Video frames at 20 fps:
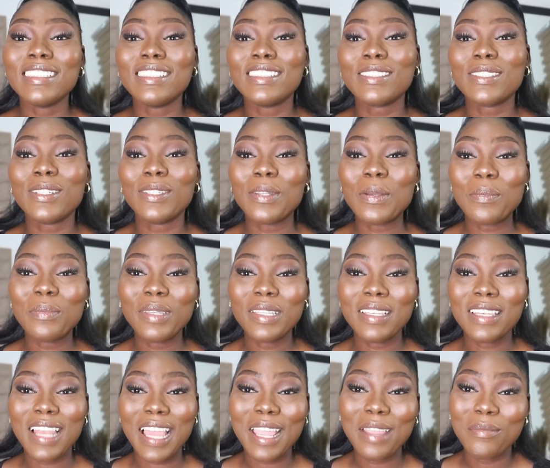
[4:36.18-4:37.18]
is gonna
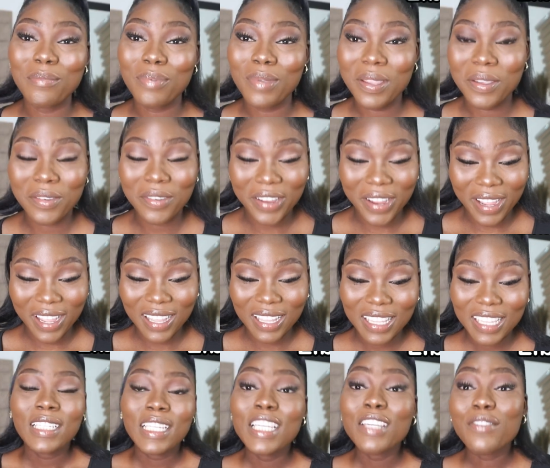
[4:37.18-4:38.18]
be Liberia.
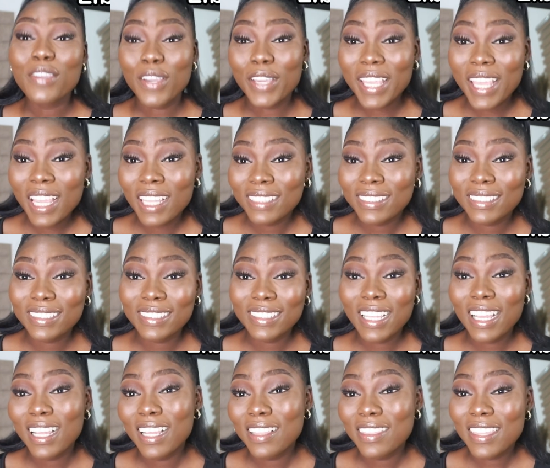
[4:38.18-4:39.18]
If you're here sitting
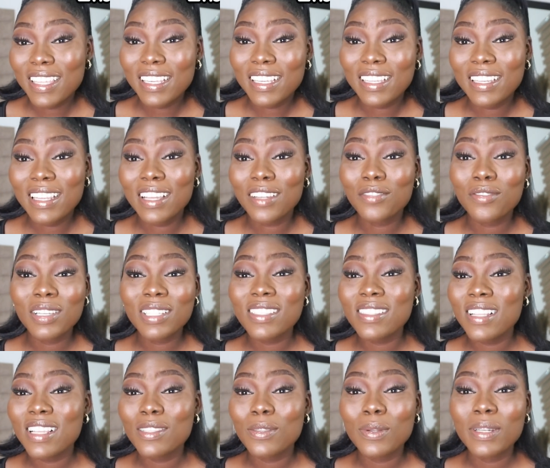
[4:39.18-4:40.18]
there and thinking that
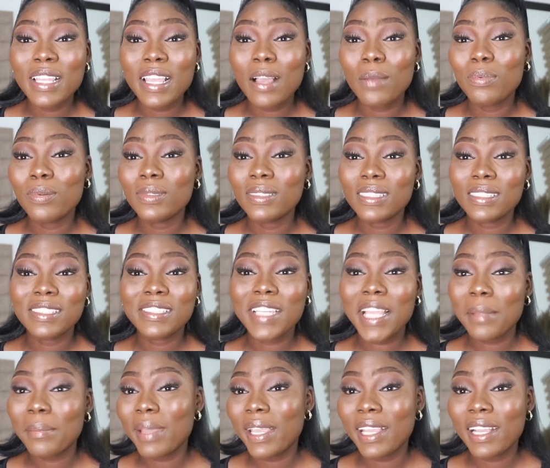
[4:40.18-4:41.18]
craziness only happens in
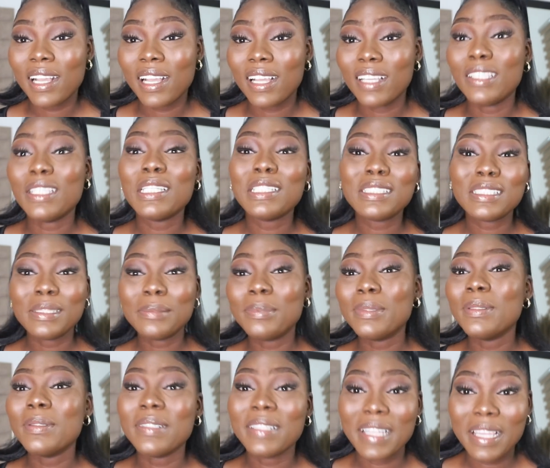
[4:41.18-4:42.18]
Jamaica, you're
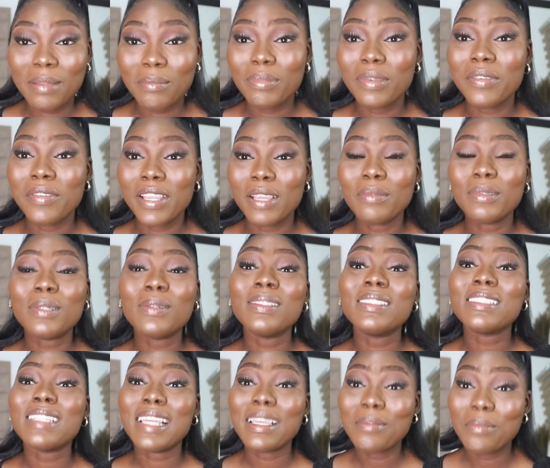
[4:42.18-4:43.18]
sleeping on Liberia
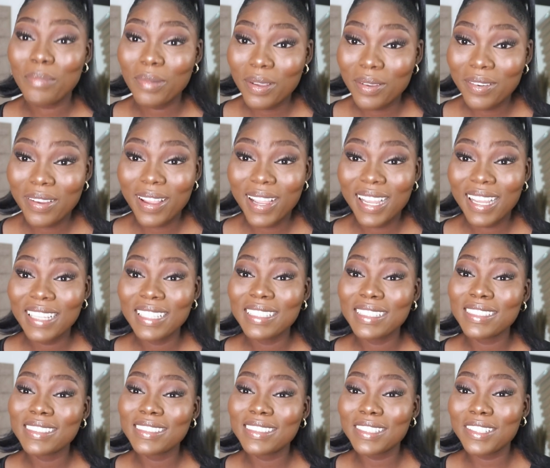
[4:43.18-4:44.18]
because Liberia
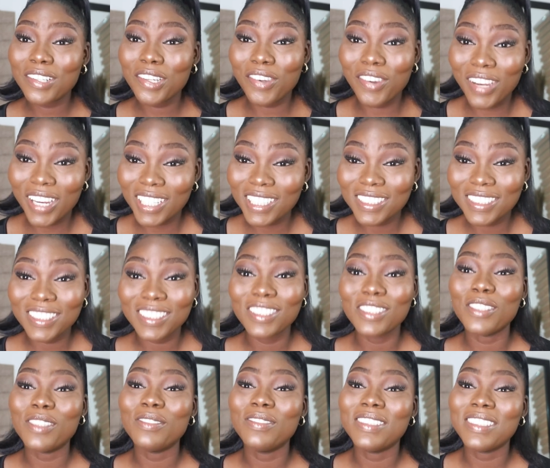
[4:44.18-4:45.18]
is the
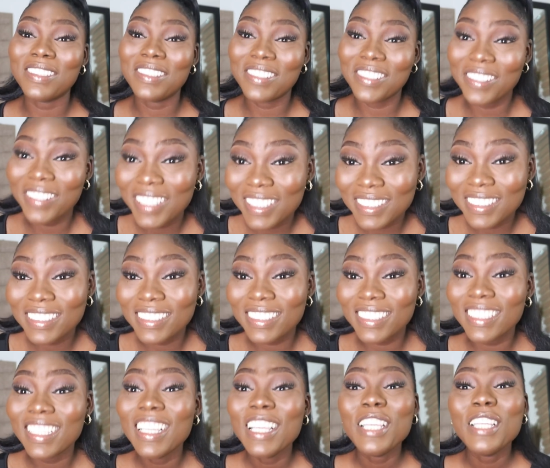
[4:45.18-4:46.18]
crazy of the
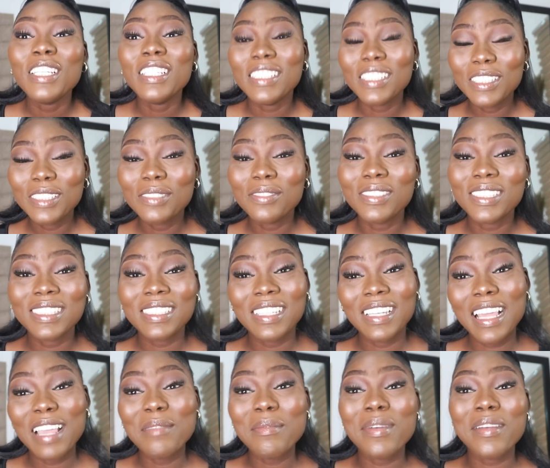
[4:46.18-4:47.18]
crazy. You need to visit
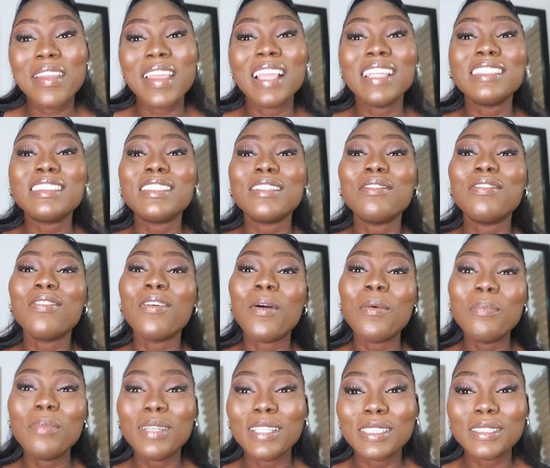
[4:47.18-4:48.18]
Liberia, it's a
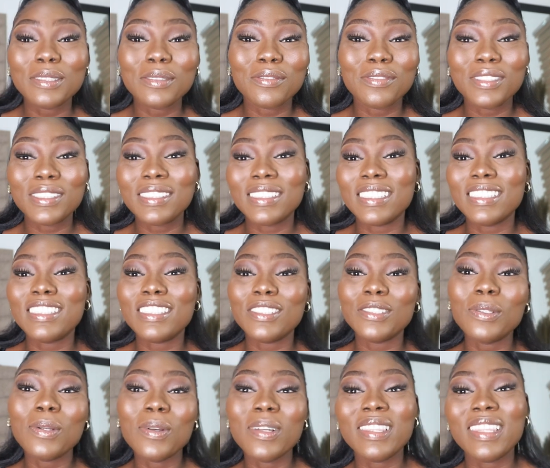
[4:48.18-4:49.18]
fun place to visit.
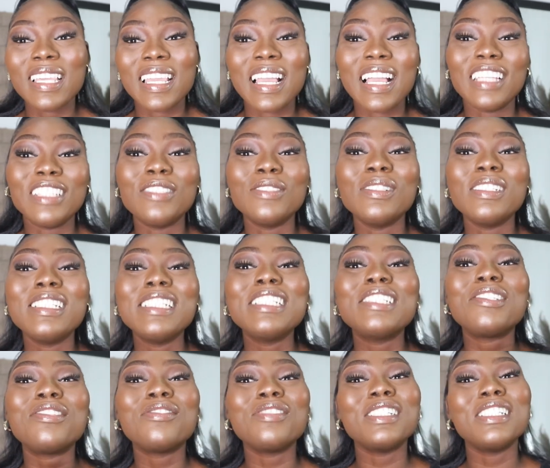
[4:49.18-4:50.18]
You go there and you
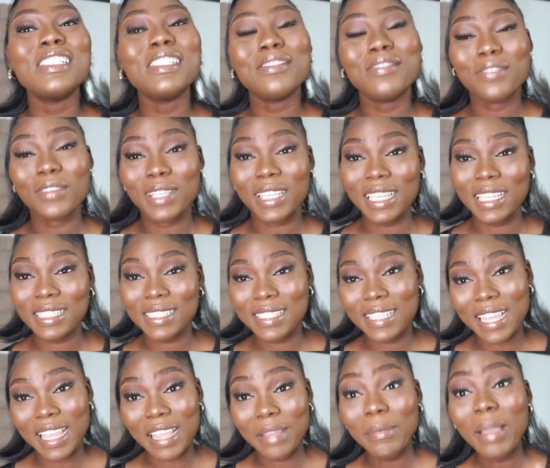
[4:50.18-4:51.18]
literally forget
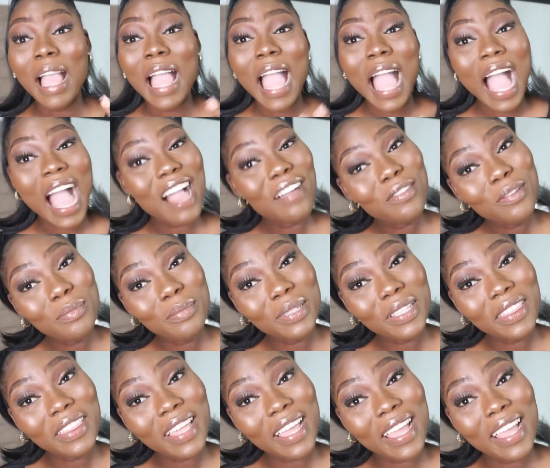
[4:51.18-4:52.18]
time. I haven't
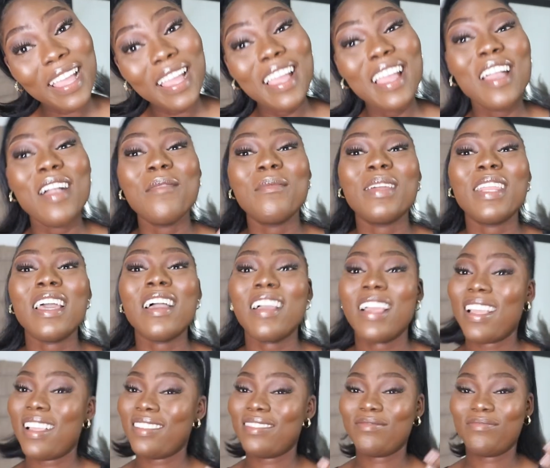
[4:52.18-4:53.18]
been there, but
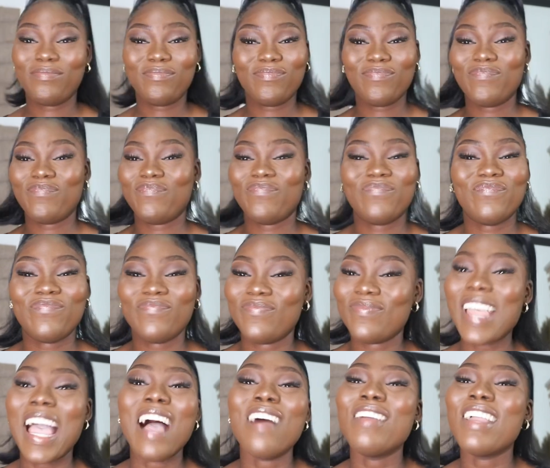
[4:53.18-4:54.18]
I
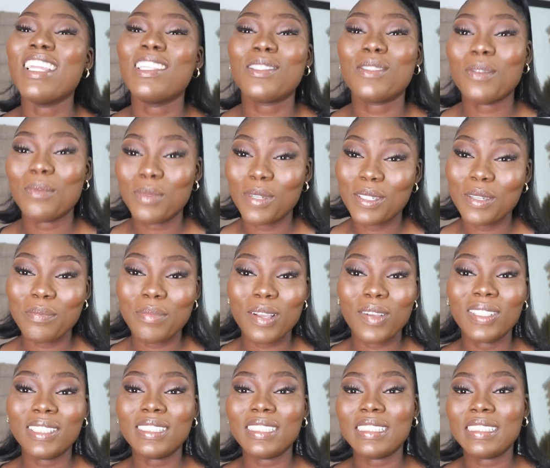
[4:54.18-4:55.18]
I've heard so much
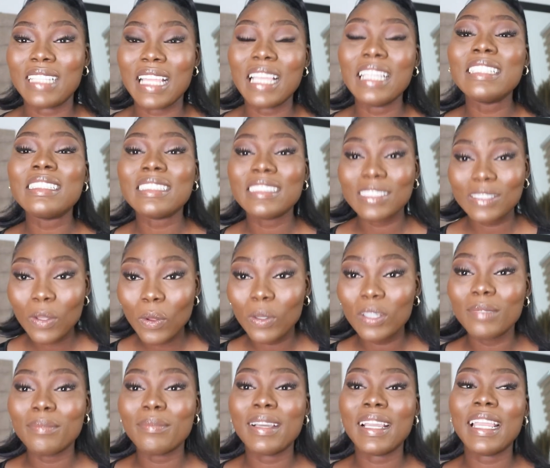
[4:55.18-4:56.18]
about it that it is
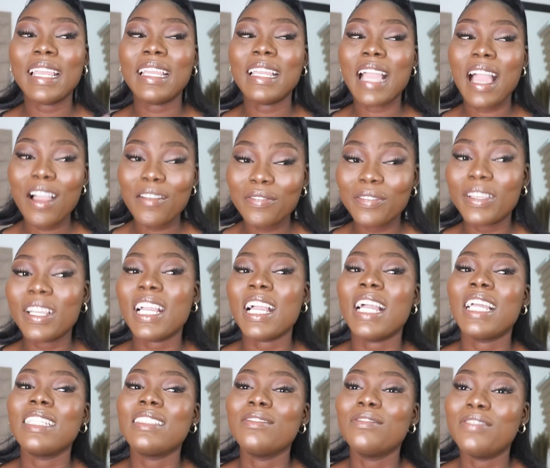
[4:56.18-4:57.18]
on my
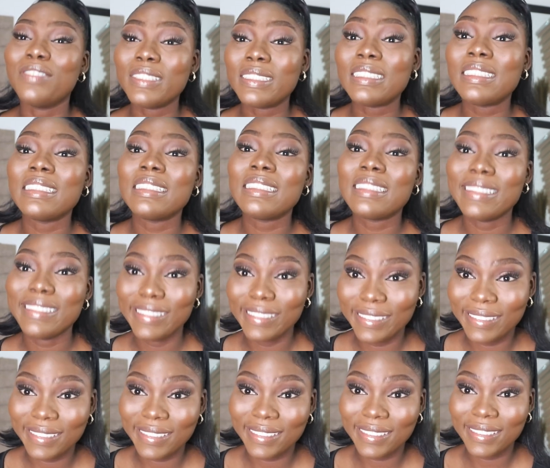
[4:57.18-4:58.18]
African visit
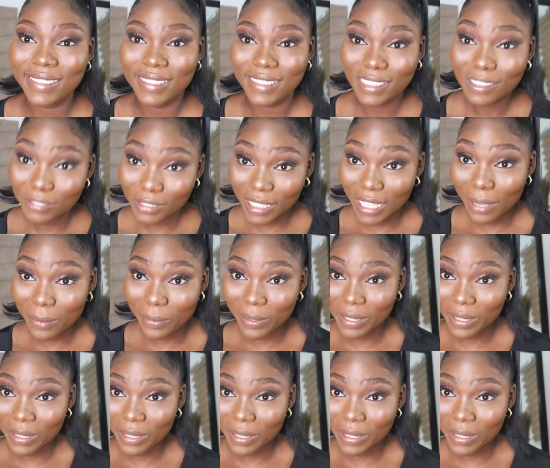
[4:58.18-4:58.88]
list, if you get